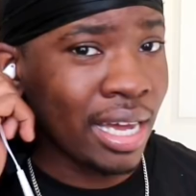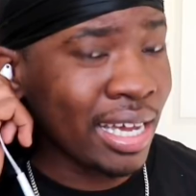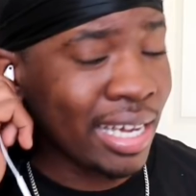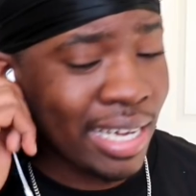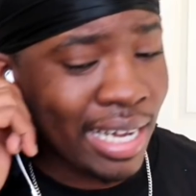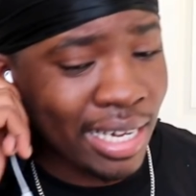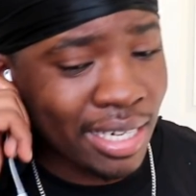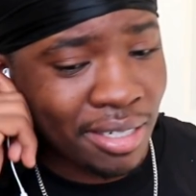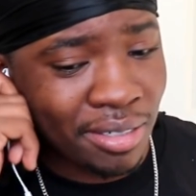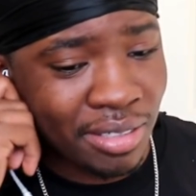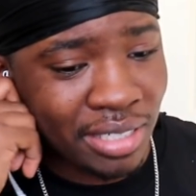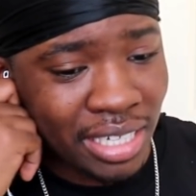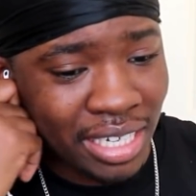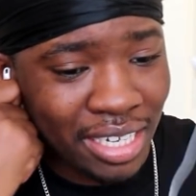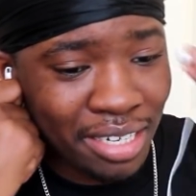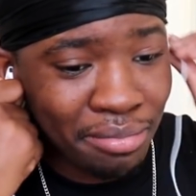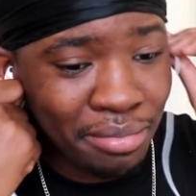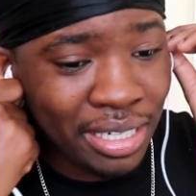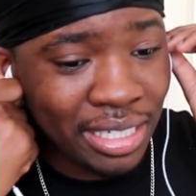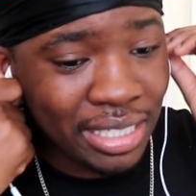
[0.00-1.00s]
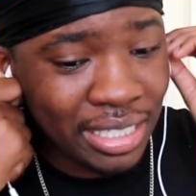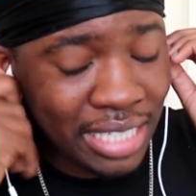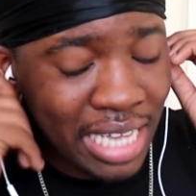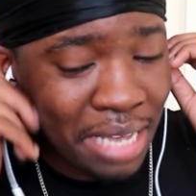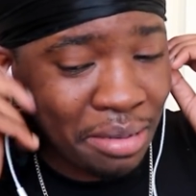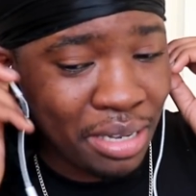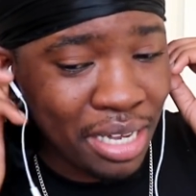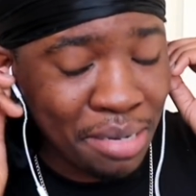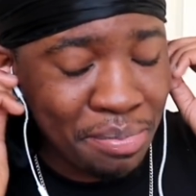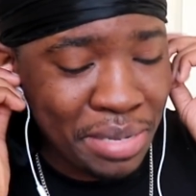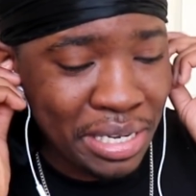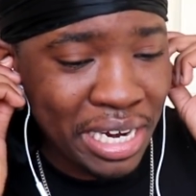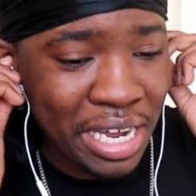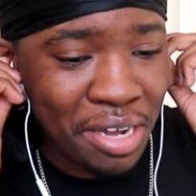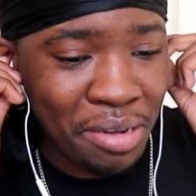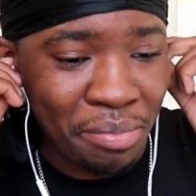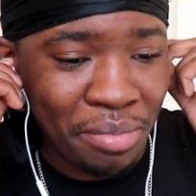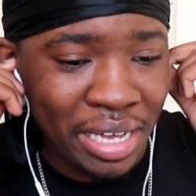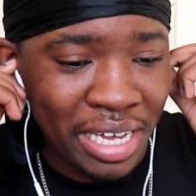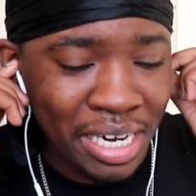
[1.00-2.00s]
I ain't got no damn mixtape coming
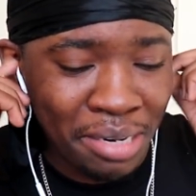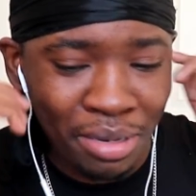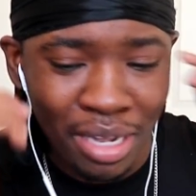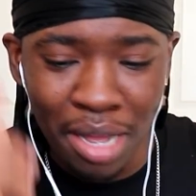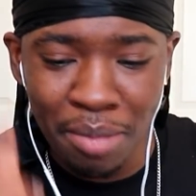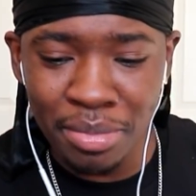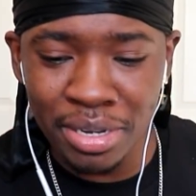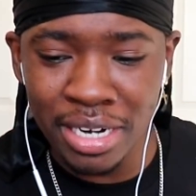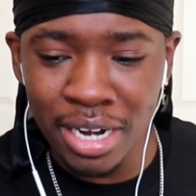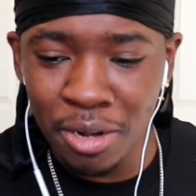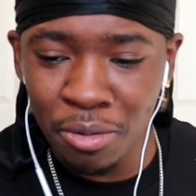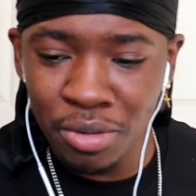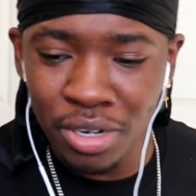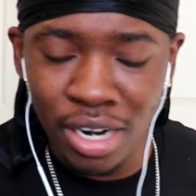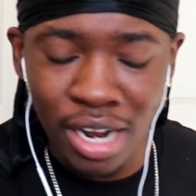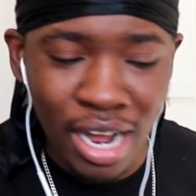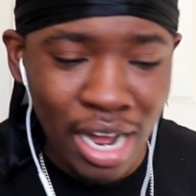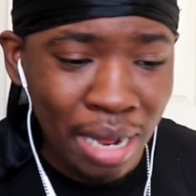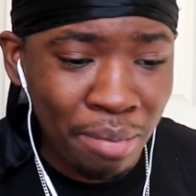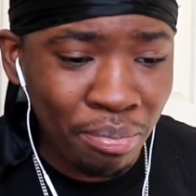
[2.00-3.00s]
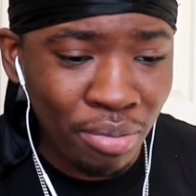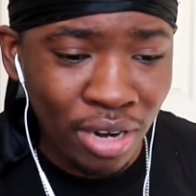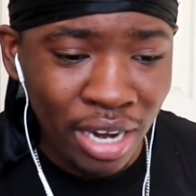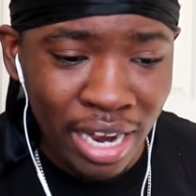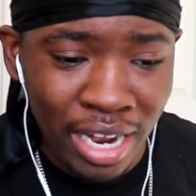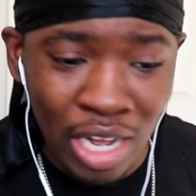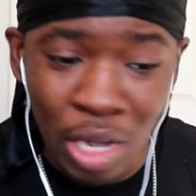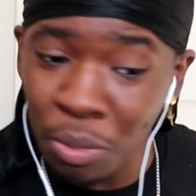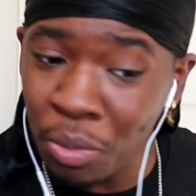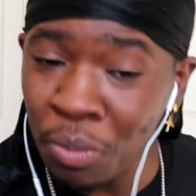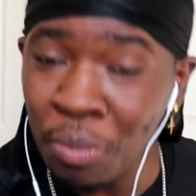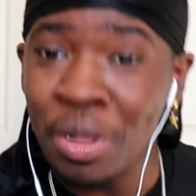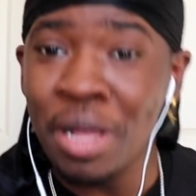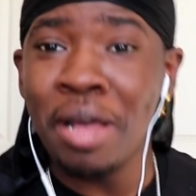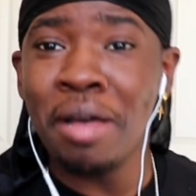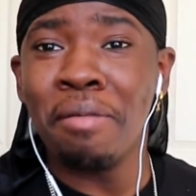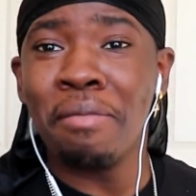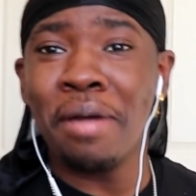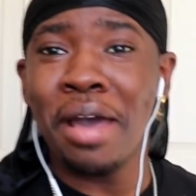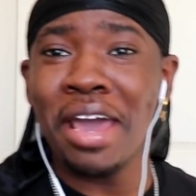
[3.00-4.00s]
out, man. I'm coming out with an opera album.
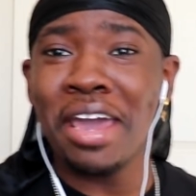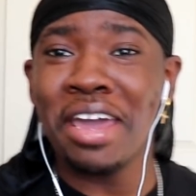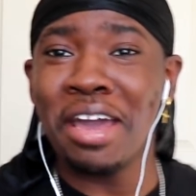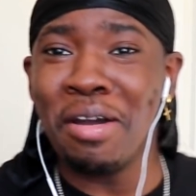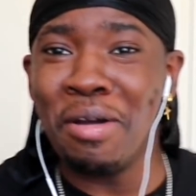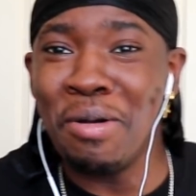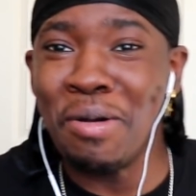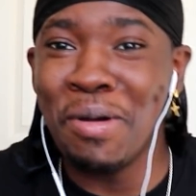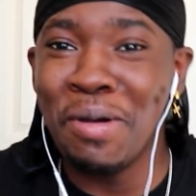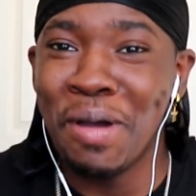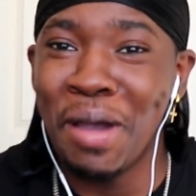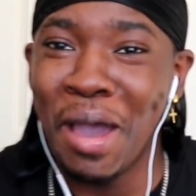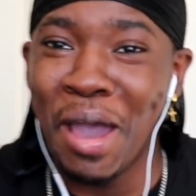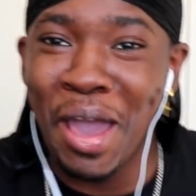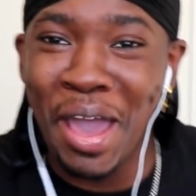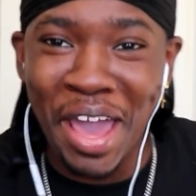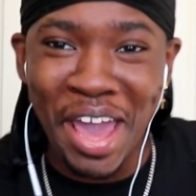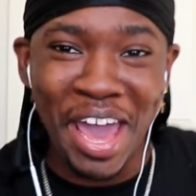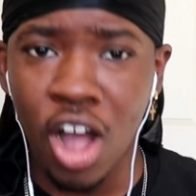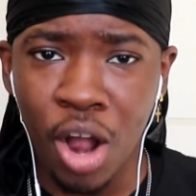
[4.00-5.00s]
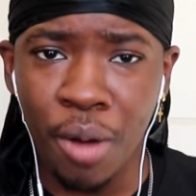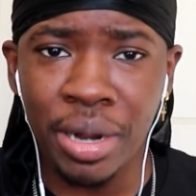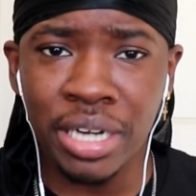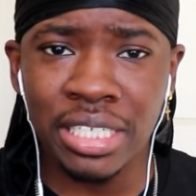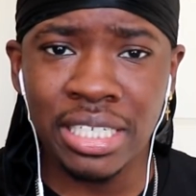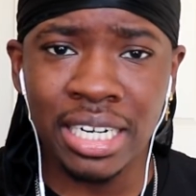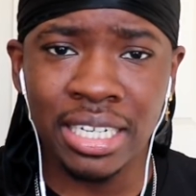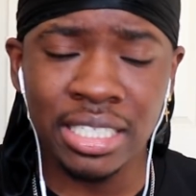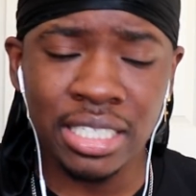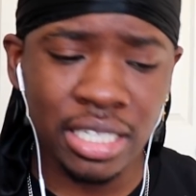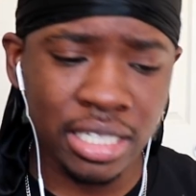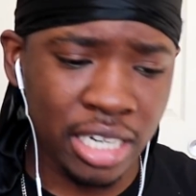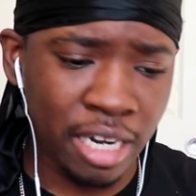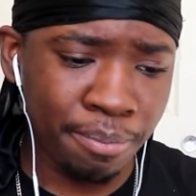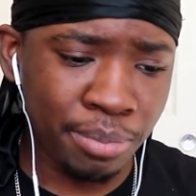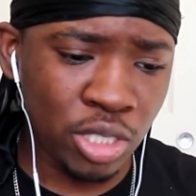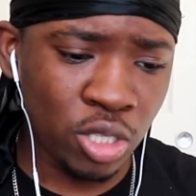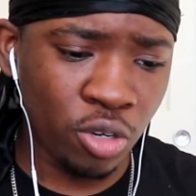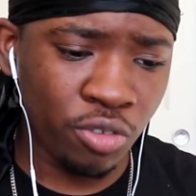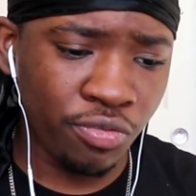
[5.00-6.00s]
Hey. All right, y'all, let's get into
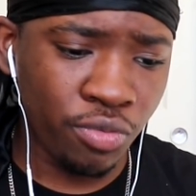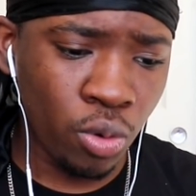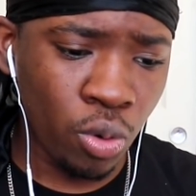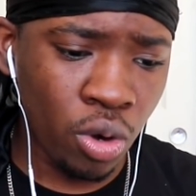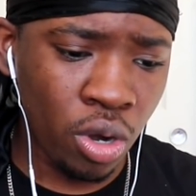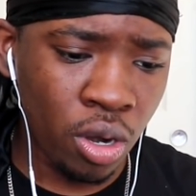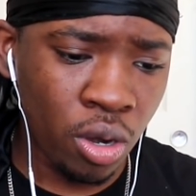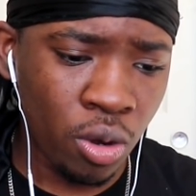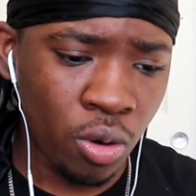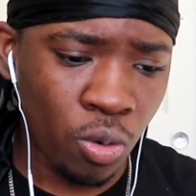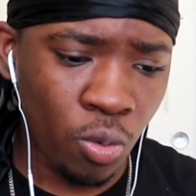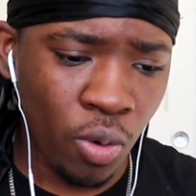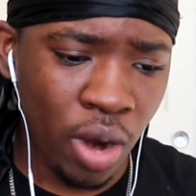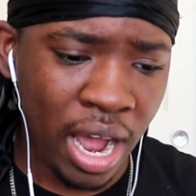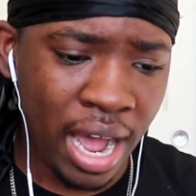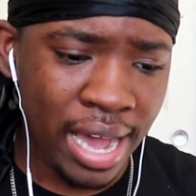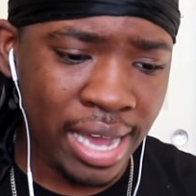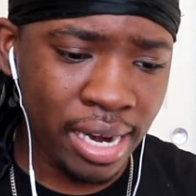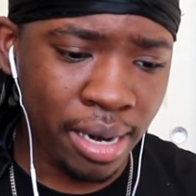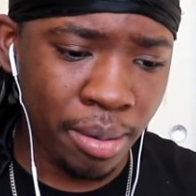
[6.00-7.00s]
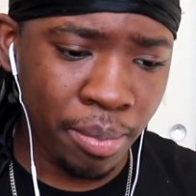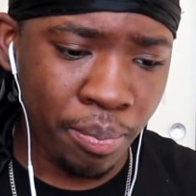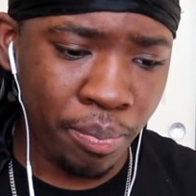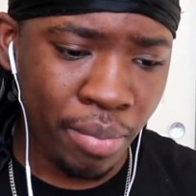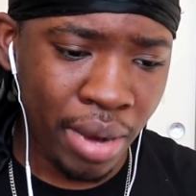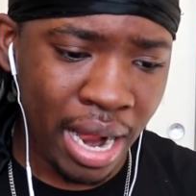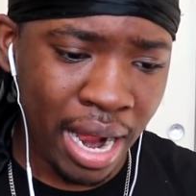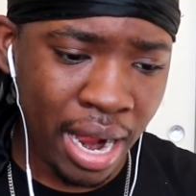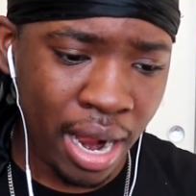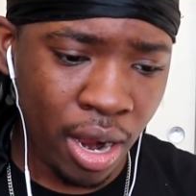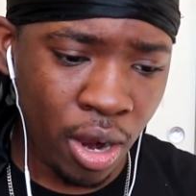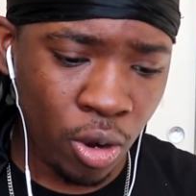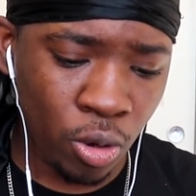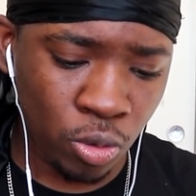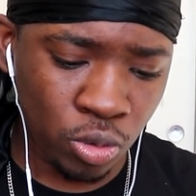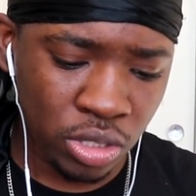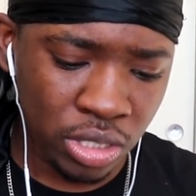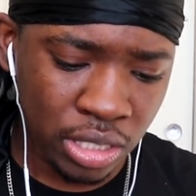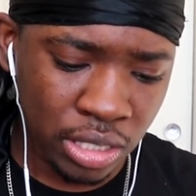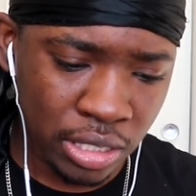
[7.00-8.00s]
episode 4 right
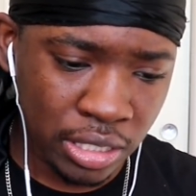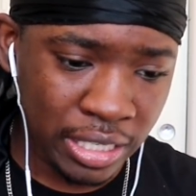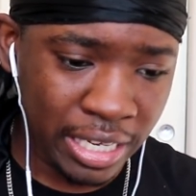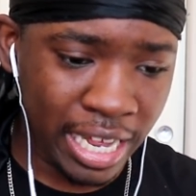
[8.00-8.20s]
about.